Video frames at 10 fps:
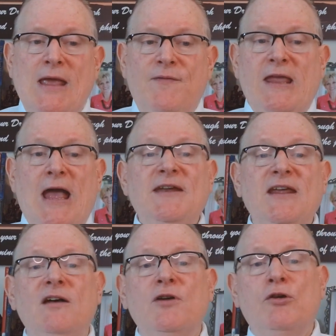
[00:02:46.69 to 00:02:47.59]
The
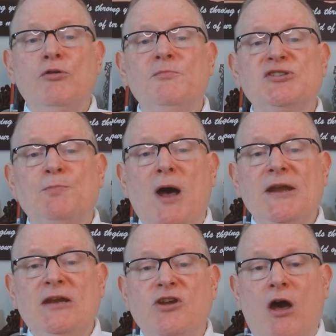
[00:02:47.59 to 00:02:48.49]
idea of a group
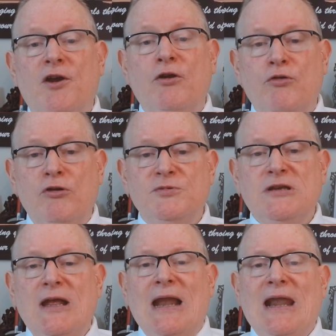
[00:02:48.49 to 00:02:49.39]
spawning daughter groups
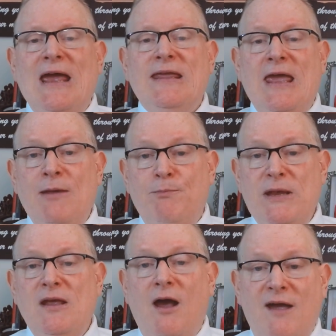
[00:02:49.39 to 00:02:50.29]
like a
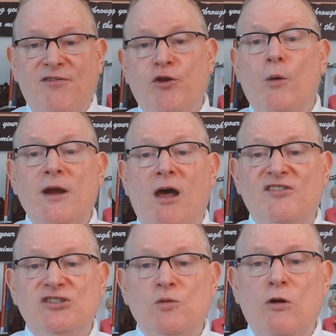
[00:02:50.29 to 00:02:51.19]
beehive throwing
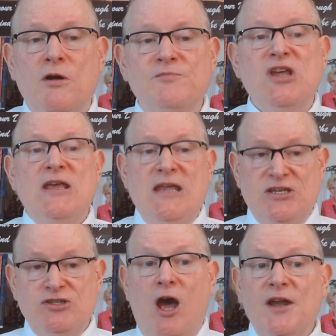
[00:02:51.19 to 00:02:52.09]
off swarms
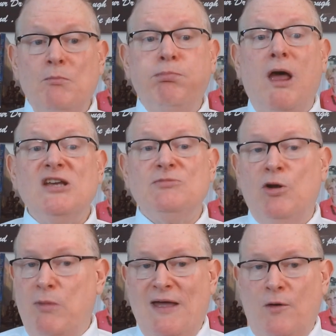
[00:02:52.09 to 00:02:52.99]
is not
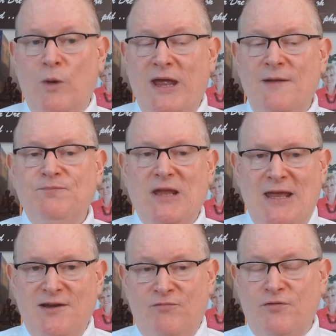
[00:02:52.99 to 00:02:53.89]
implausible, by the way.
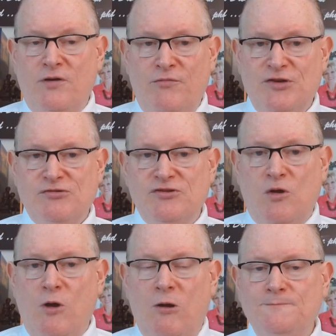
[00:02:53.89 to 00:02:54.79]
End of Richard's
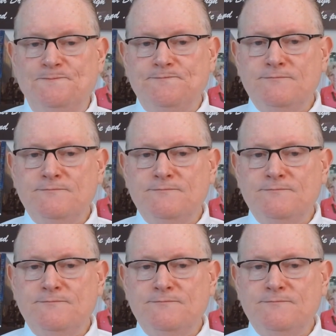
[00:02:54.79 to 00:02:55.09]
quote.